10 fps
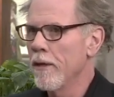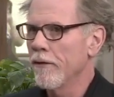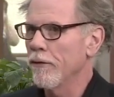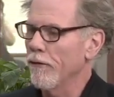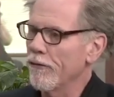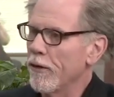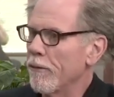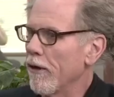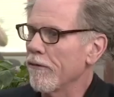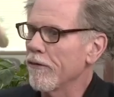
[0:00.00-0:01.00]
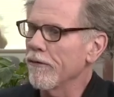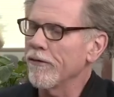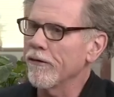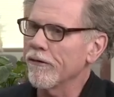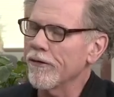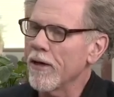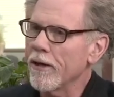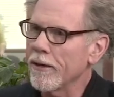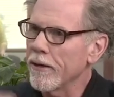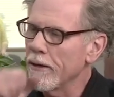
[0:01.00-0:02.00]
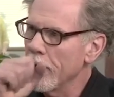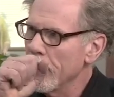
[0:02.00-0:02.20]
to a free press and a free society.